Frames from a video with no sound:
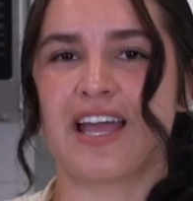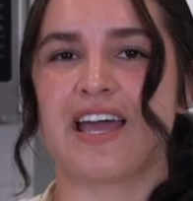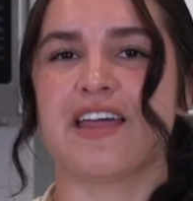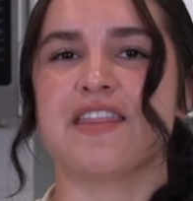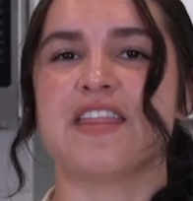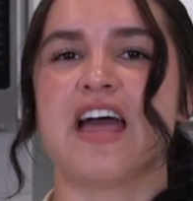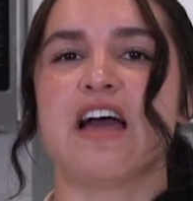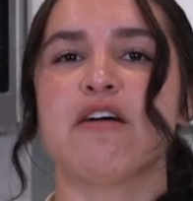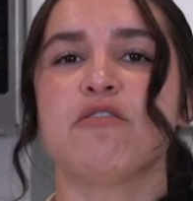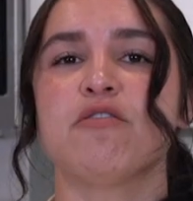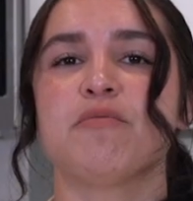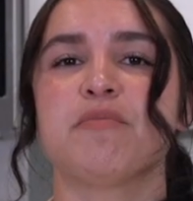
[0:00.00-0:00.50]

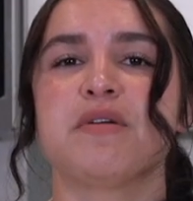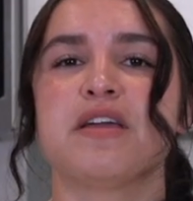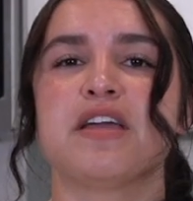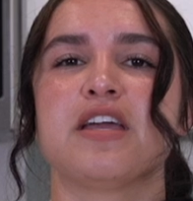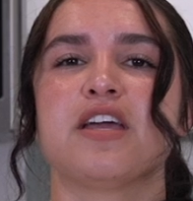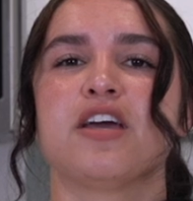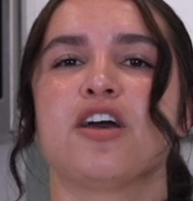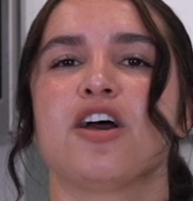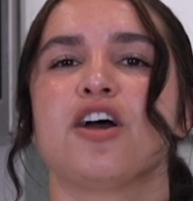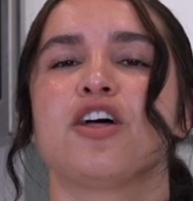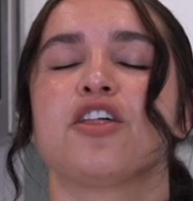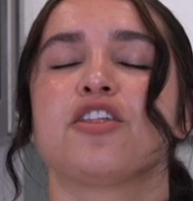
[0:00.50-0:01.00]
and that will
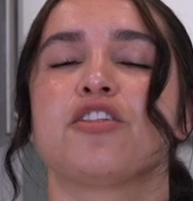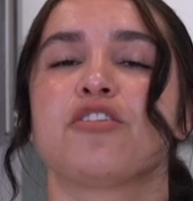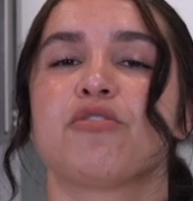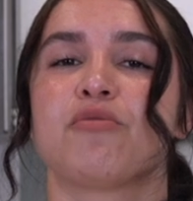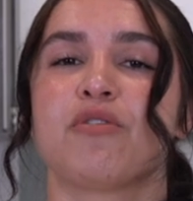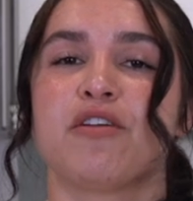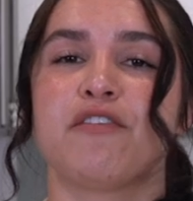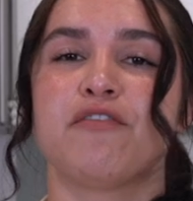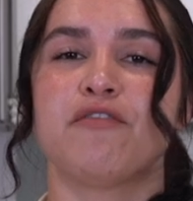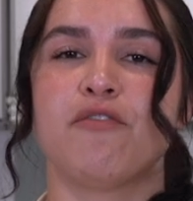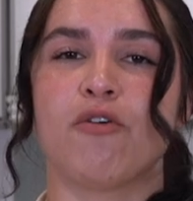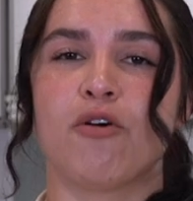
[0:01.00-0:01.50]
be
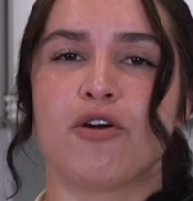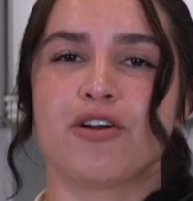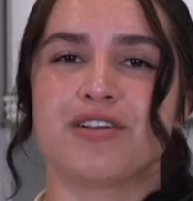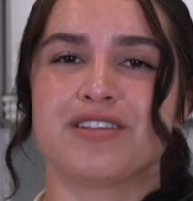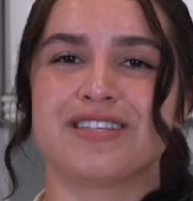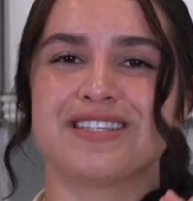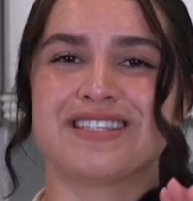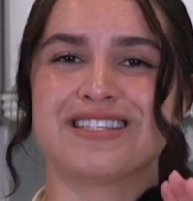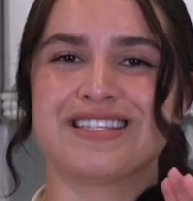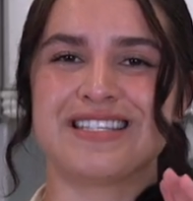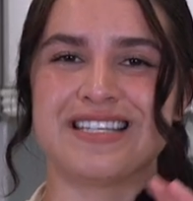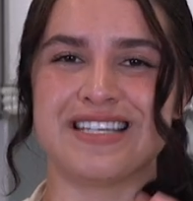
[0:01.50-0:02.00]

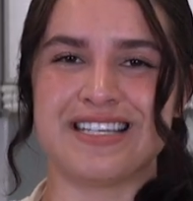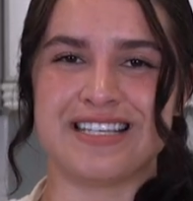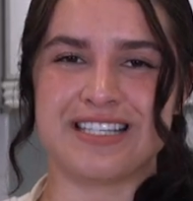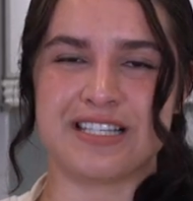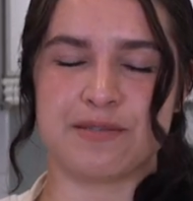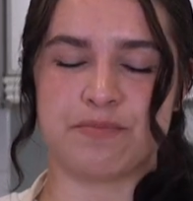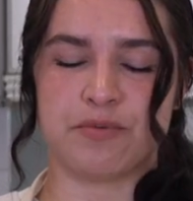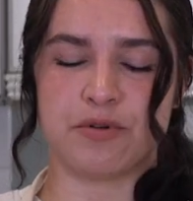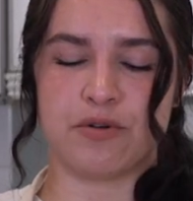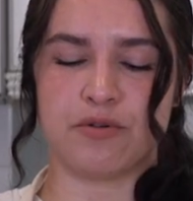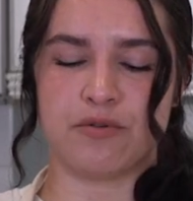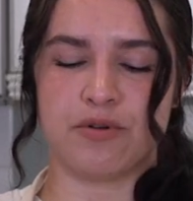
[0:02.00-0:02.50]
3/4
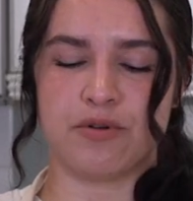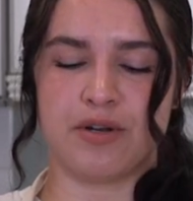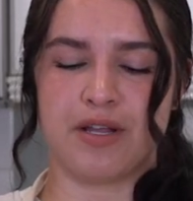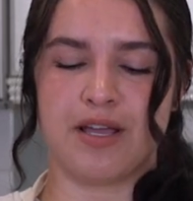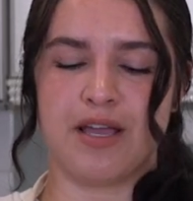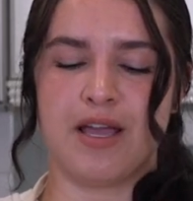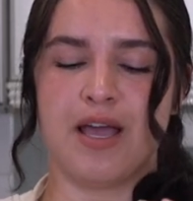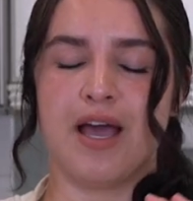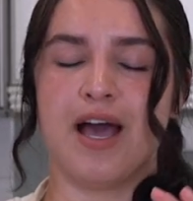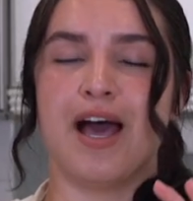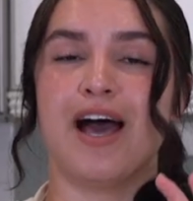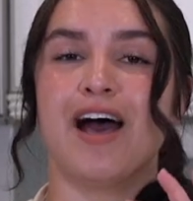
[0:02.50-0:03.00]
teaspoon
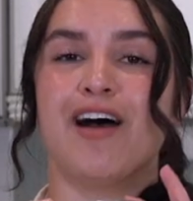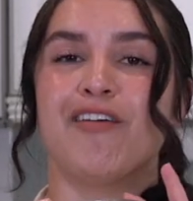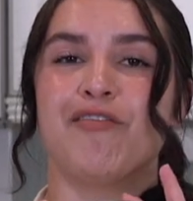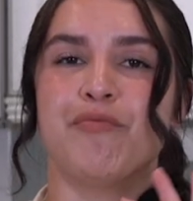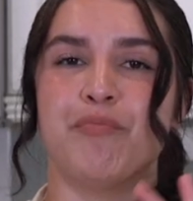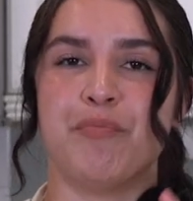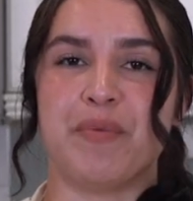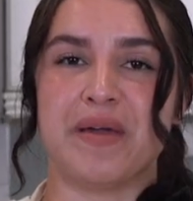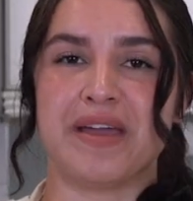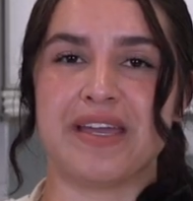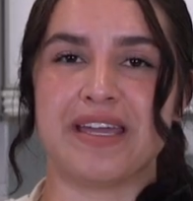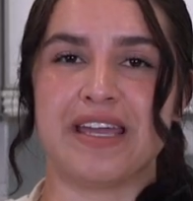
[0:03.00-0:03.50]

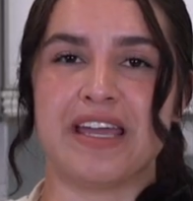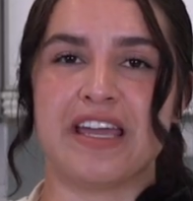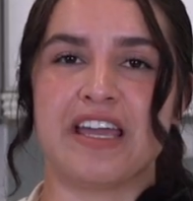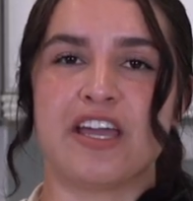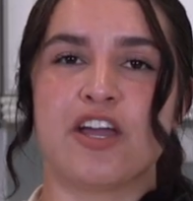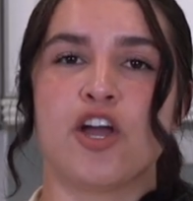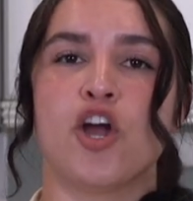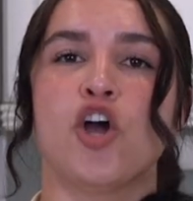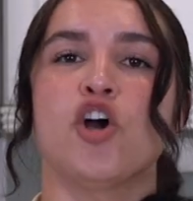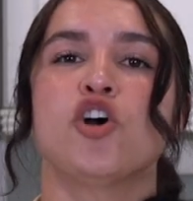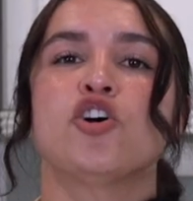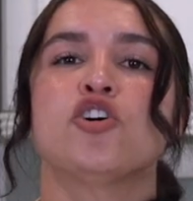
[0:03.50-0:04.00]
of
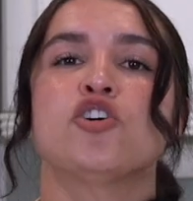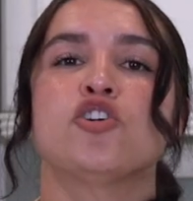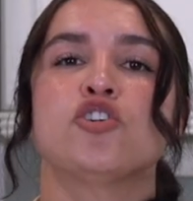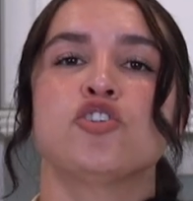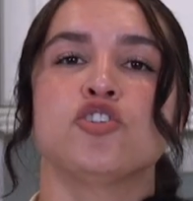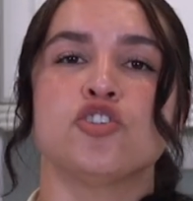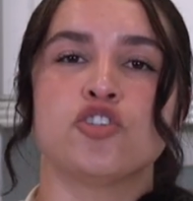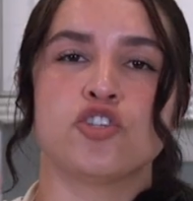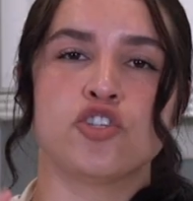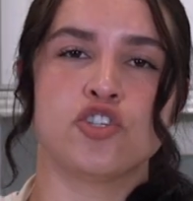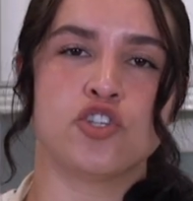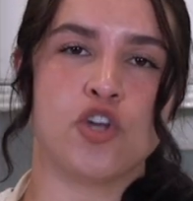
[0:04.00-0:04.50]
baking
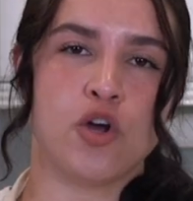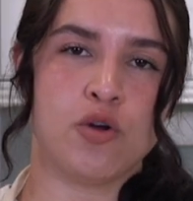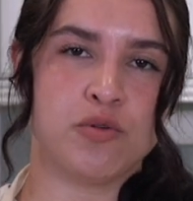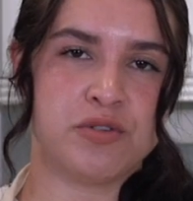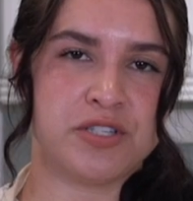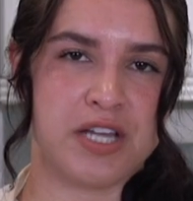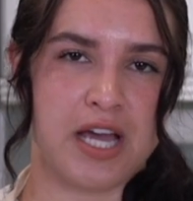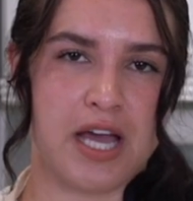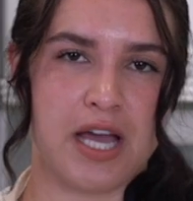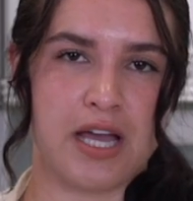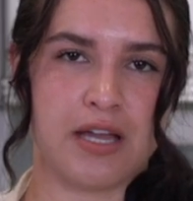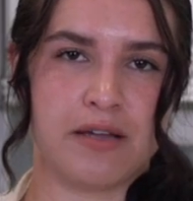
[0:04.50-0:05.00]

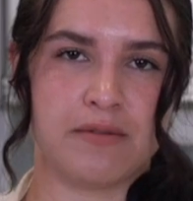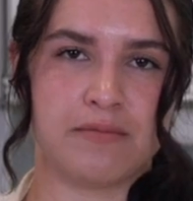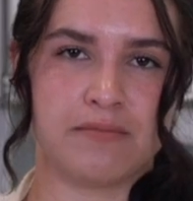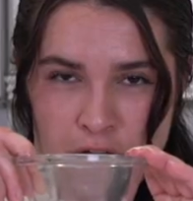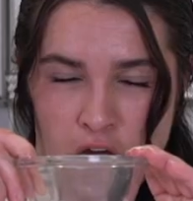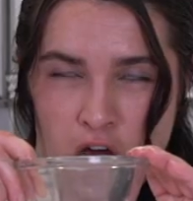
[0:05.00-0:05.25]
soda.